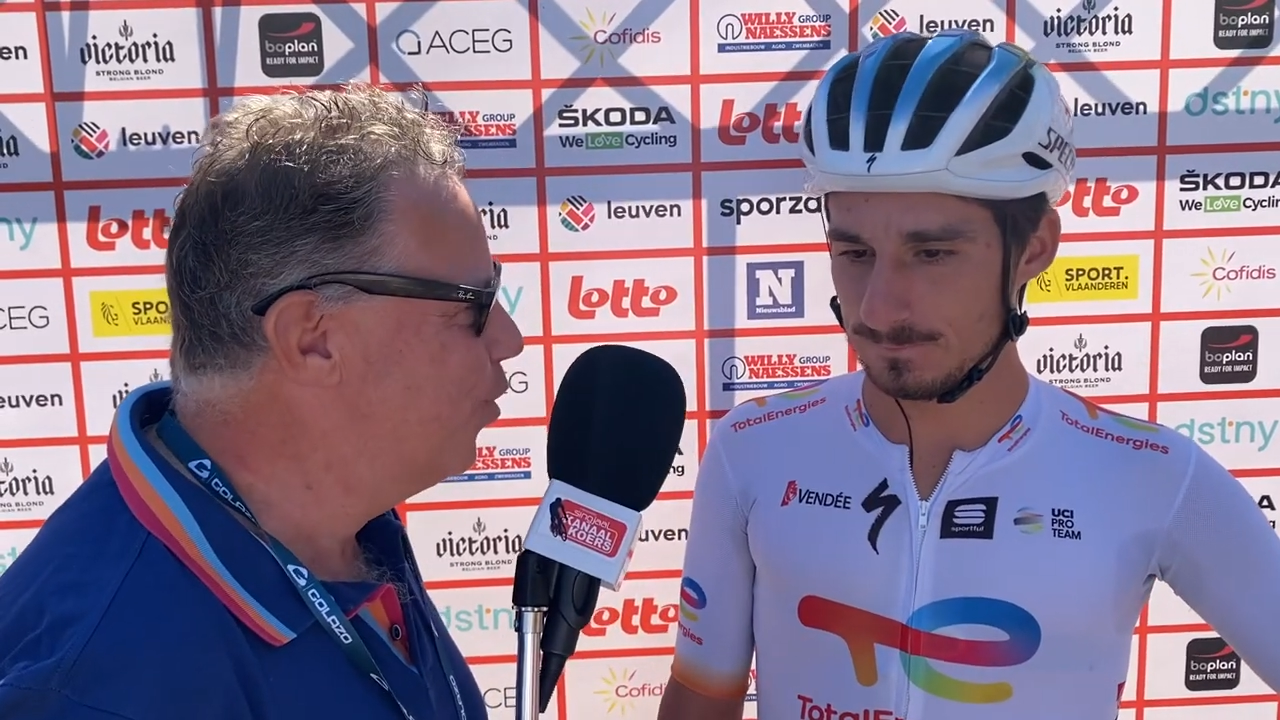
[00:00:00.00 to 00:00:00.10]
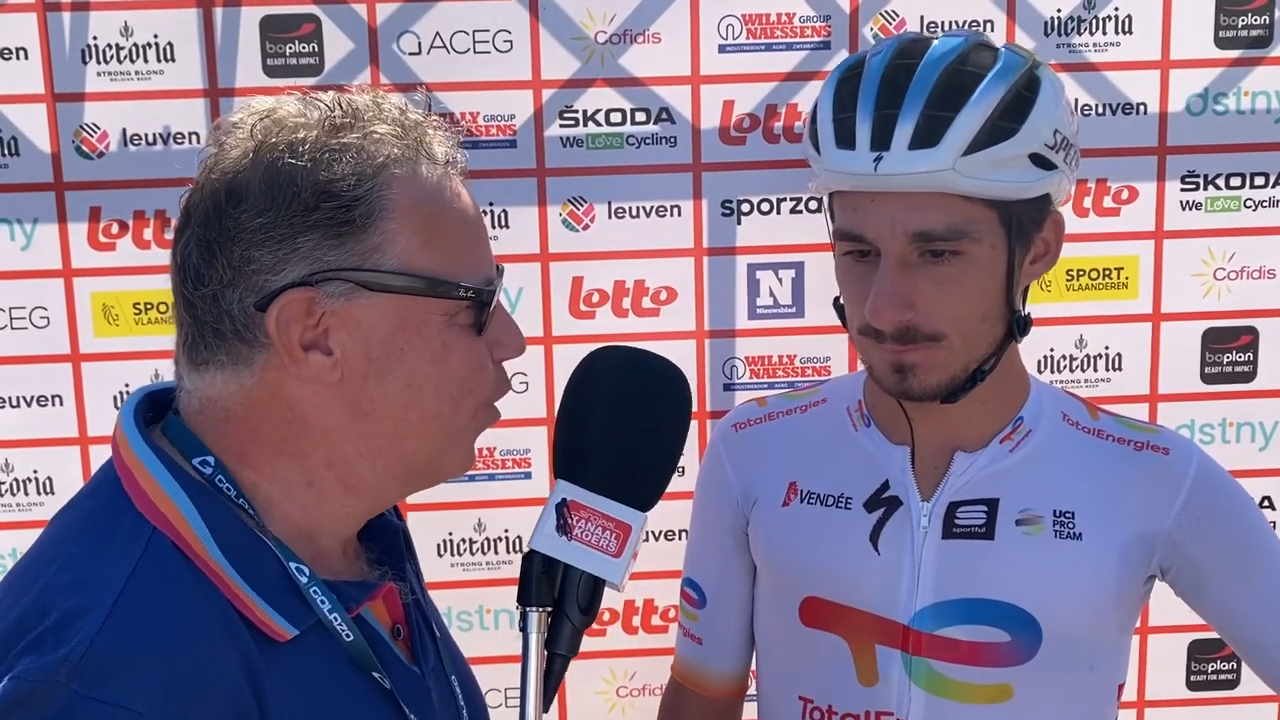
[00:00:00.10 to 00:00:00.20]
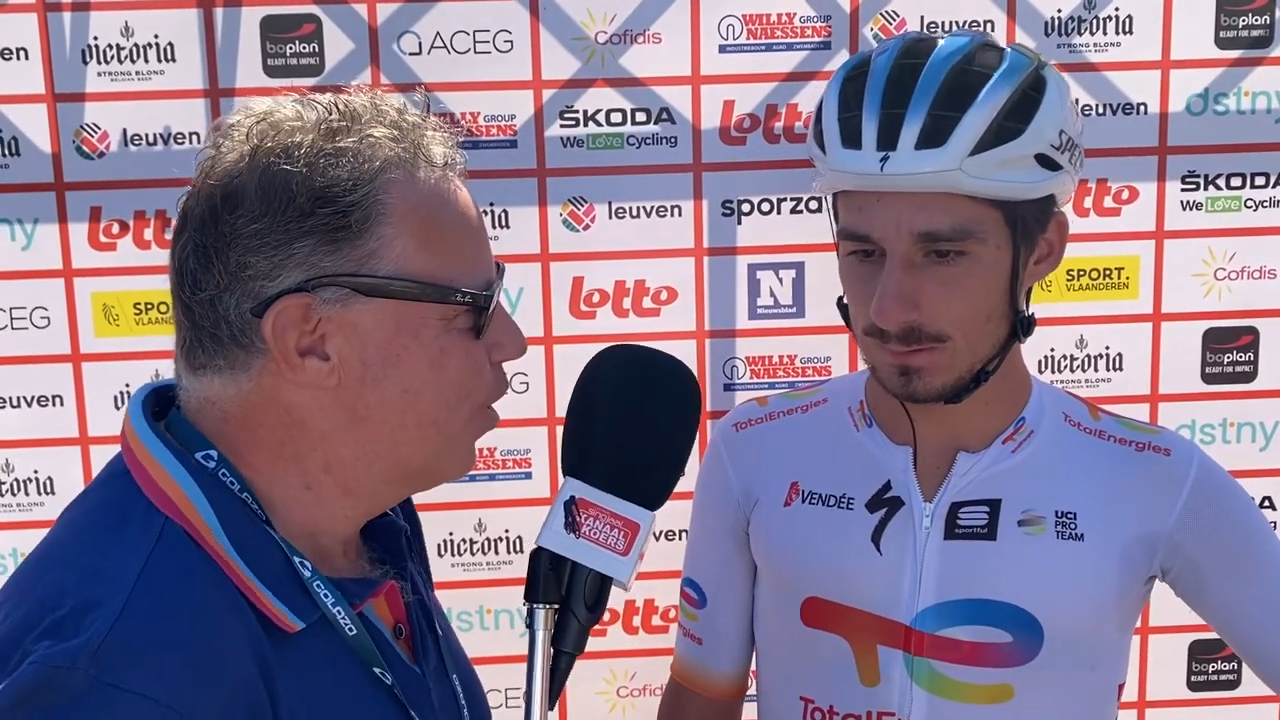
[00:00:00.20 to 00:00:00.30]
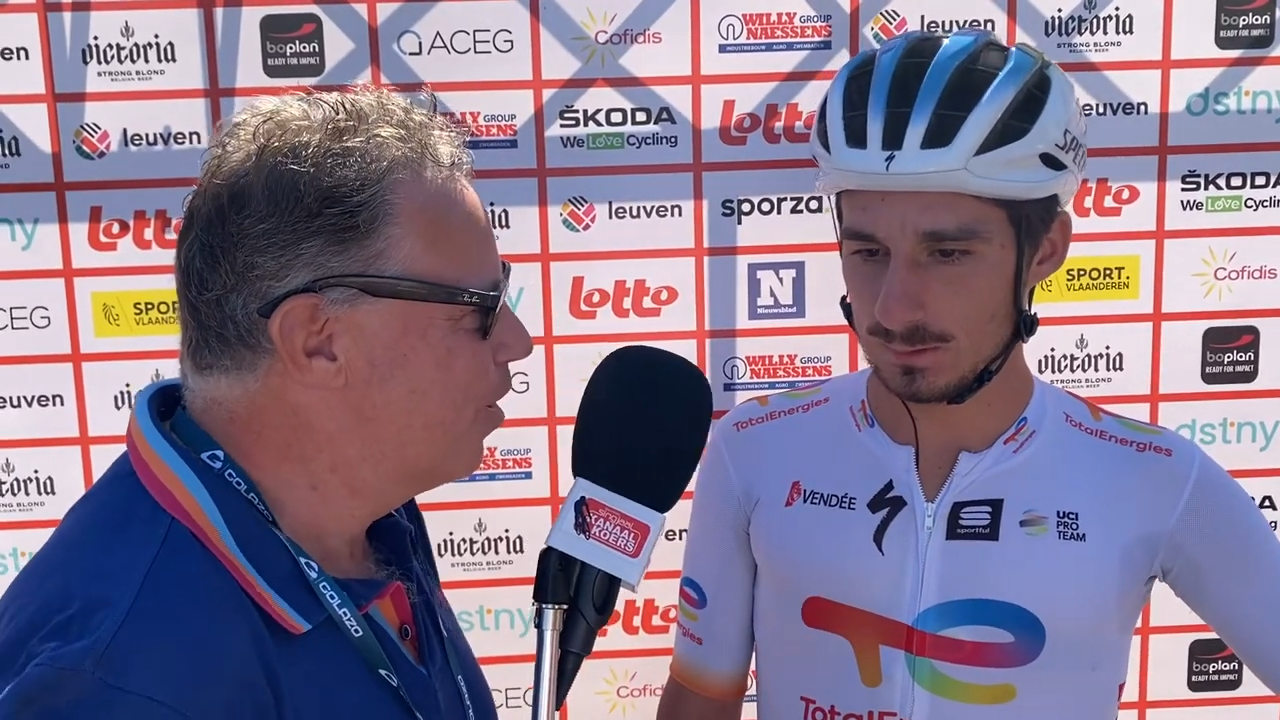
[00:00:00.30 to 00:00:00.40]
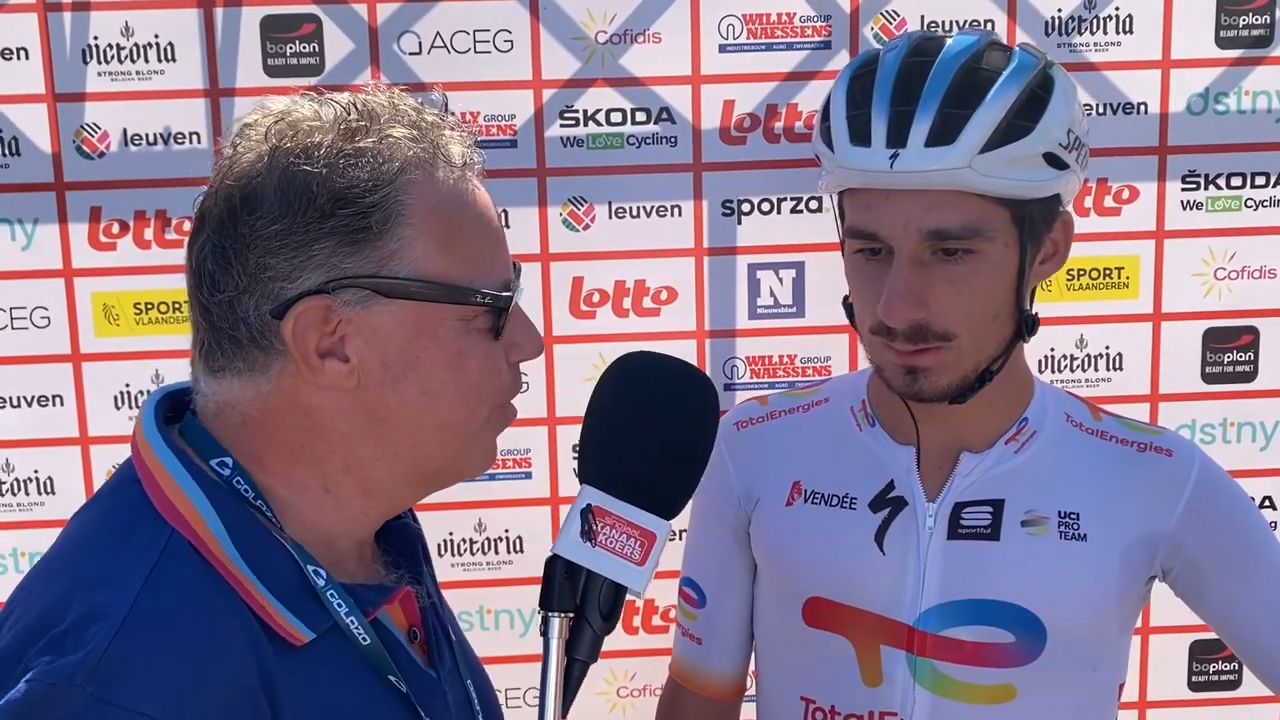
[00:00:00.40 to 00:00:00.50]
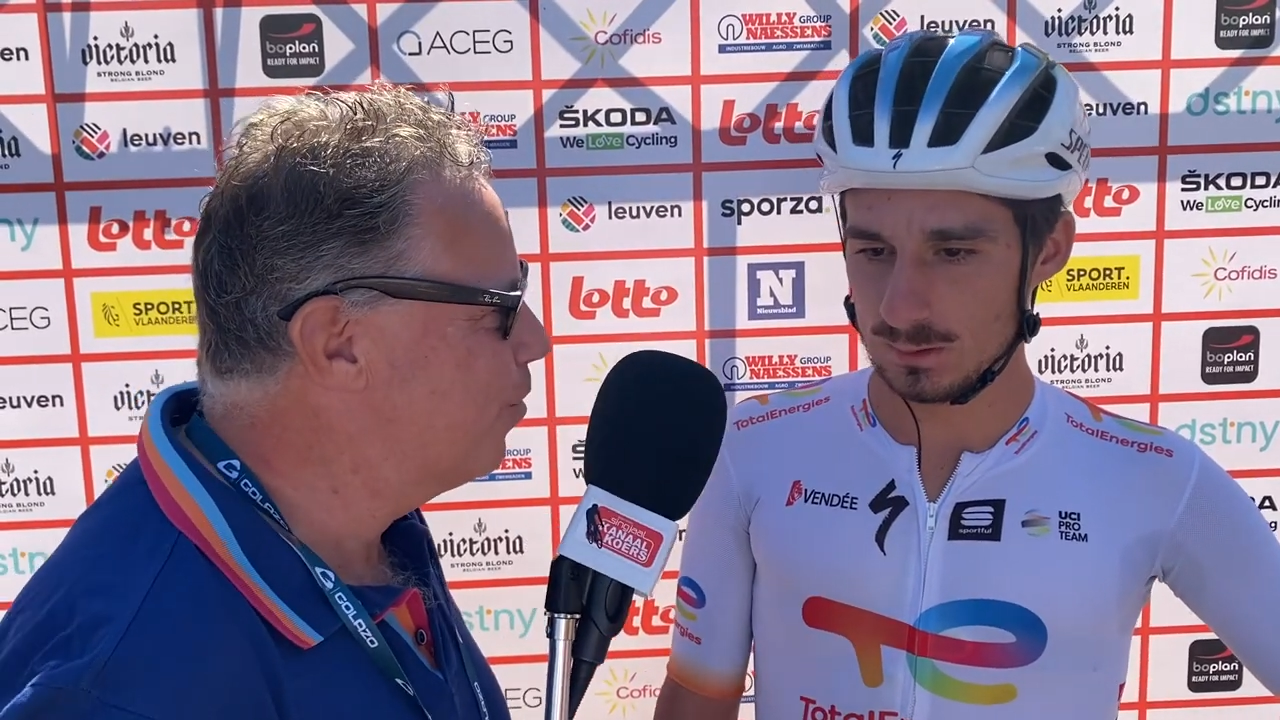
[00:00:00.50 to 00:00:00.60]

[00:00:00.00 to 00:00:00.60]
or